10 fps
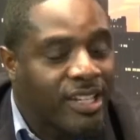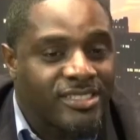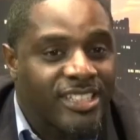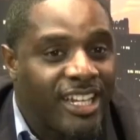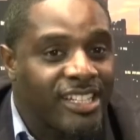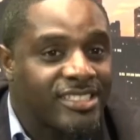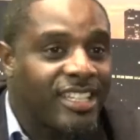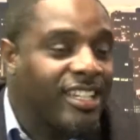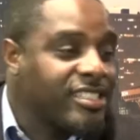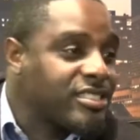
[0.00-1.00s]
now they
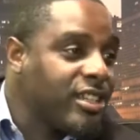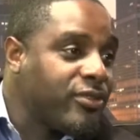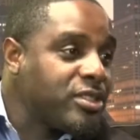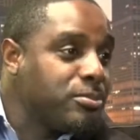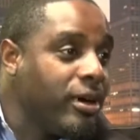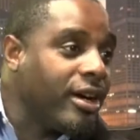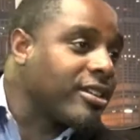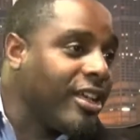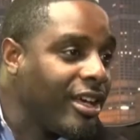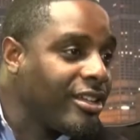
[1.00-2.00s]
saying that stuff is bunk
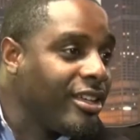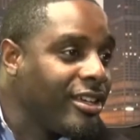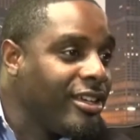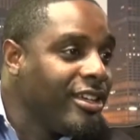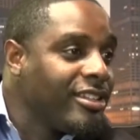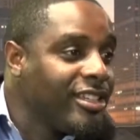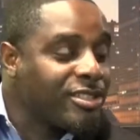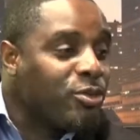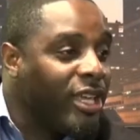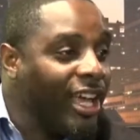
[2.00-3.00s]
down there.
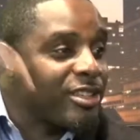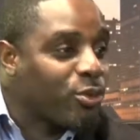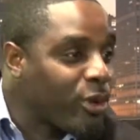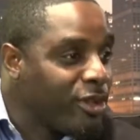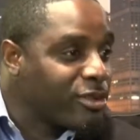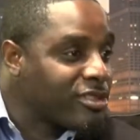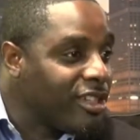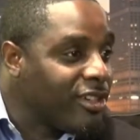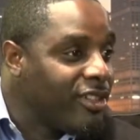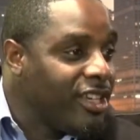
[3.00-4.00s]
We got the real
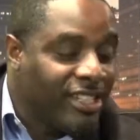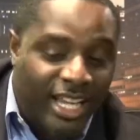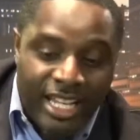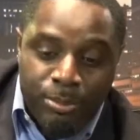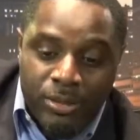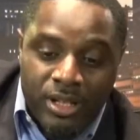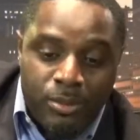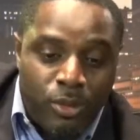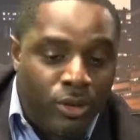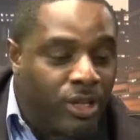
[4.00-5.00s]
stuff. Now they putting more